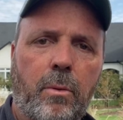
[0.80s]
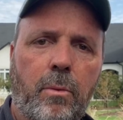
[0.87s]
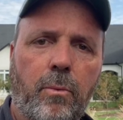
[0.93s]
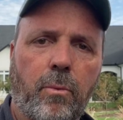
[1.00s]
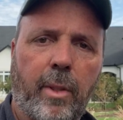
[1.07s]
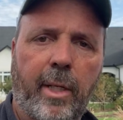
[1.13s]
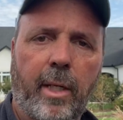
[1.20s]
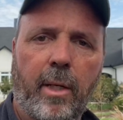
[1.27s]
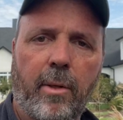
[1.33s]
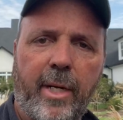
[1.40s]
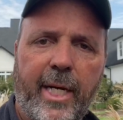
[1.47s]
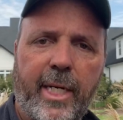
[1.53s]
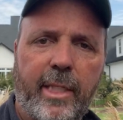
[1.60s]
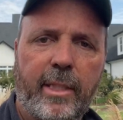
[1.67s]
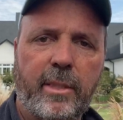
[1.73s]
Well, hello
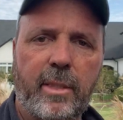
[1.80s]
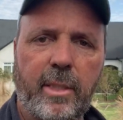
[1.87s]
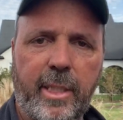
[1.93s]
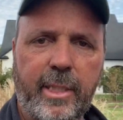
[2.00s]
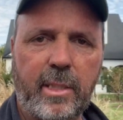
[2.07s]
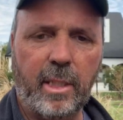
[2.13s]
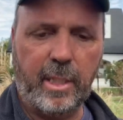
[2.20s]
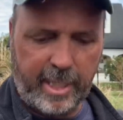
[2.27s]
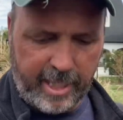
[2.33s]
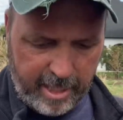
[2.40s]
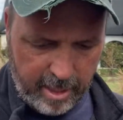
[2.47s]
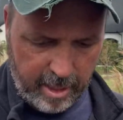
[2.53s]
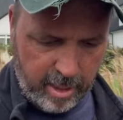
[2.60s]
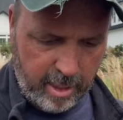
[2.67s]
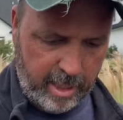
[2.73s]
guys, it's Lee.
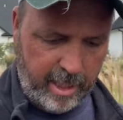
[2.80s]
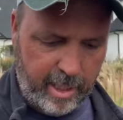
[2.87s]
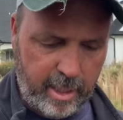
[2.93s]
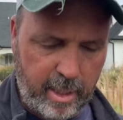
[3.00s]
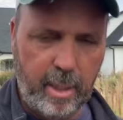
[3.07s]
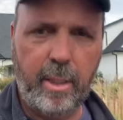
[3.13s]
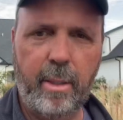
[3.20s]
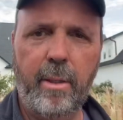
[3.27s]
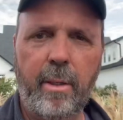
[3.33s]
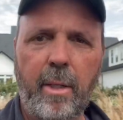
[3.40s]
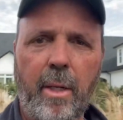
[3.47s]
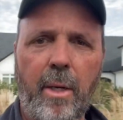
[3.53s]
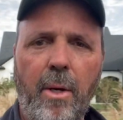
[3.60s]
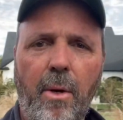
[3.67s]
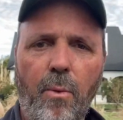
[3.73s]
Yeah,
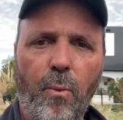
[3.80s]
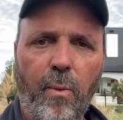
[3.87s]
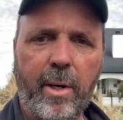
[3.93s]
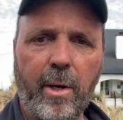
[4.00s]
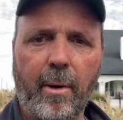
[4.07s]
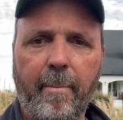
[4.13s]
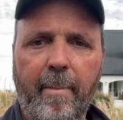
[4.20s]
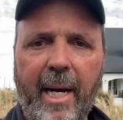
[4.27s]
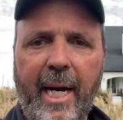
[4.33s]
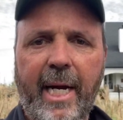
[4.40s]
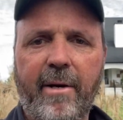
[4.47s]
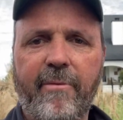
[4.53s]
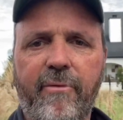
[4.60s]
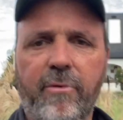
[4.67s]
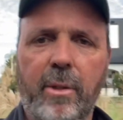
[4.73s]
we are back
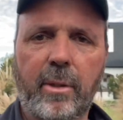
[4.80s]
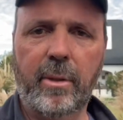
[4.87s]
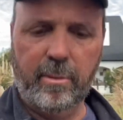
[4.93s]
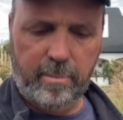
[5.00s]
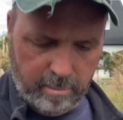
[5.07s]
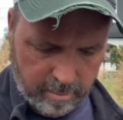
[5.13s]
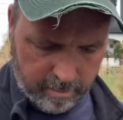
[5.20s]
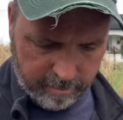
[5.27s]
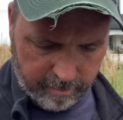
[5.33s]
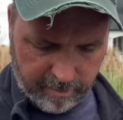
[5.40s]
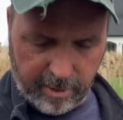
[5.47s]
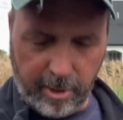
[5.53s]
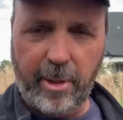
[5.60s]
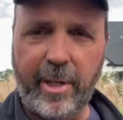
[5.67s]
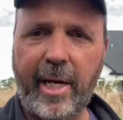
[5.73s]
from
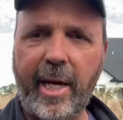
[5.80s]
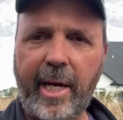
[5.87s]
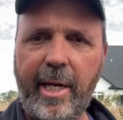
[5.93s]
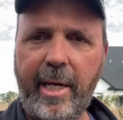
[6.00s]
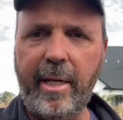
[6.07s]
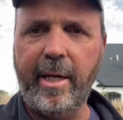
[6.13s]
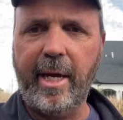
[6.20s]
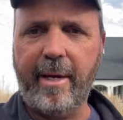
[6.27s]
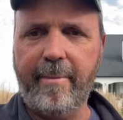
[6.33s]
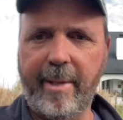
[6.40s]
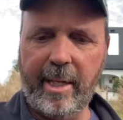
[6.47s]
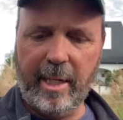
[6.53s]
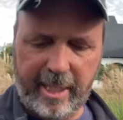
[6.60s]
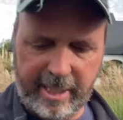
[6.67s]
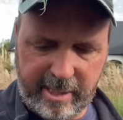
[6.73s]
30A. Came in
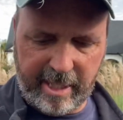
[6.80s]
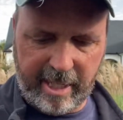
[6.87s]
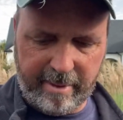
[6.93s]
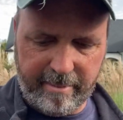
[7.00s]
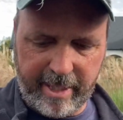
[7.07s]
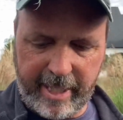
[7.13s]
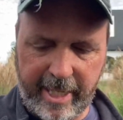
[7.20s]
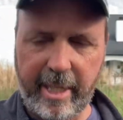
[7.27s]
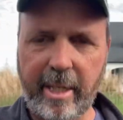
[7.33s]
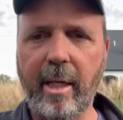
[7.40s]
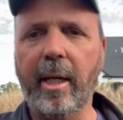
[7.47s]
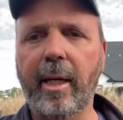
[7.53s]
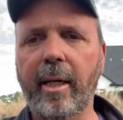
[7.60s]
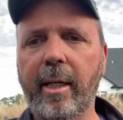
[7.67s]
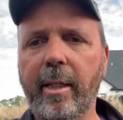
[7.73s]
last night about 8
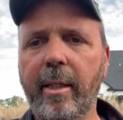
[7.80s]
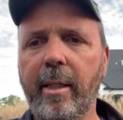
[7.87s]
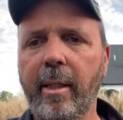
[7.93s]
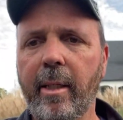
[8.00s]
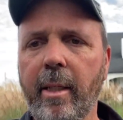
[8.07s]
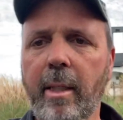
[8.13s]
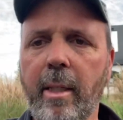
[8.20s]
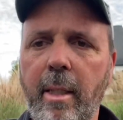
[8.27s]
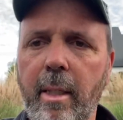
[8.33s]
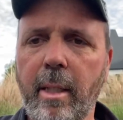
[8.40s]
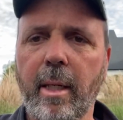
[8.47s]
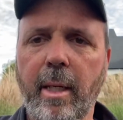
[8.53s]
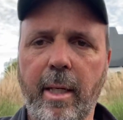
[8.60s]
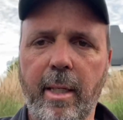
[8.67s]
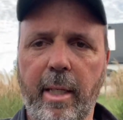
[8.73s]
o'clock.
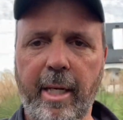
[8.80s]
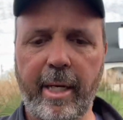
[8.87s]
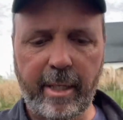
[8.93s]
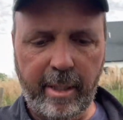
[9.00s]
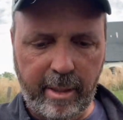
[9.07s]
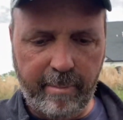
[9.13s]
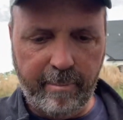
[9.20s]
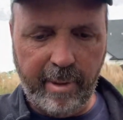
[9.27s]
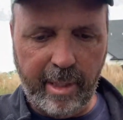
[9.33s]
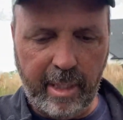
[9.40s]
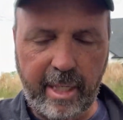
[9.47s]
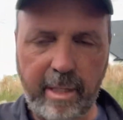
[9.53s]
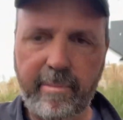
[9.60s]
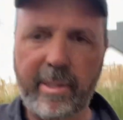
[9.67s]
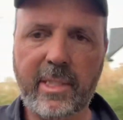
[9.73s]
Lana, Millie,
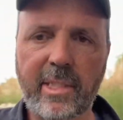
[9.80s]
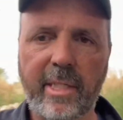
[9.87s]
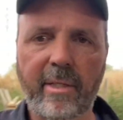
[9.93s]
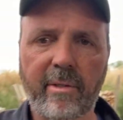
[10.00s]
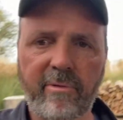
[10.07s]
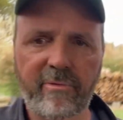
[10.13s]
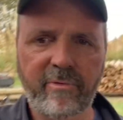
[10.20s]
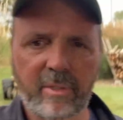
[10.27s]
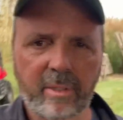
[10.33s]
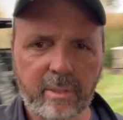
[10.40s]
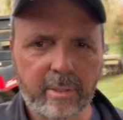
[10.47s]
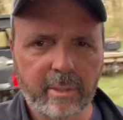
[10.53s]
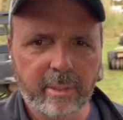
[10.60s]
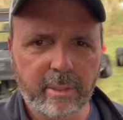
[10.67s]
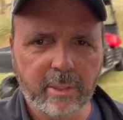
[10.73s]
and myself.
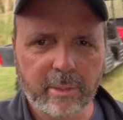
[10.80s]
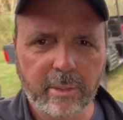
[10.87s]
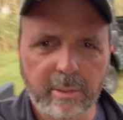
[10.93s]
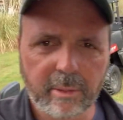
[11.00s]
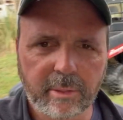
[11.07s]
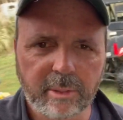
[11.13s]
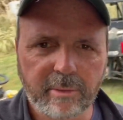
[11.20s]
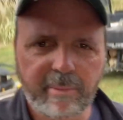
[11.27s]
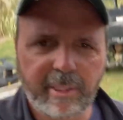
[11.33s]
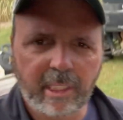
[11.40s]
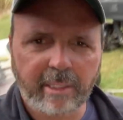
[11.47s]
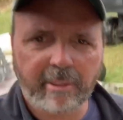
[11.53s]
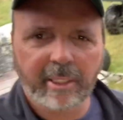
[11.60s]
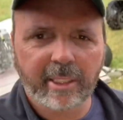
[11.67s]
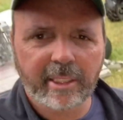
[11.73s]
There's Millie
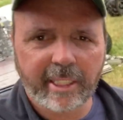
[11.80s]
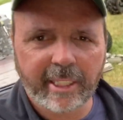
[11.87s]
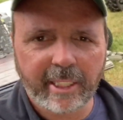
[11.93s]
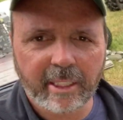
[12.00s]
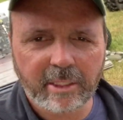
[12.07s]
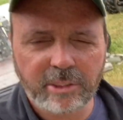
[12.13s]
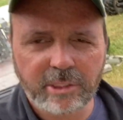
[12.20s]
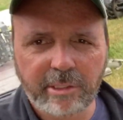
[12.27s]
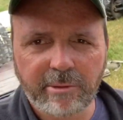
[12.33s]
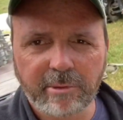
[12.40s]
right there. She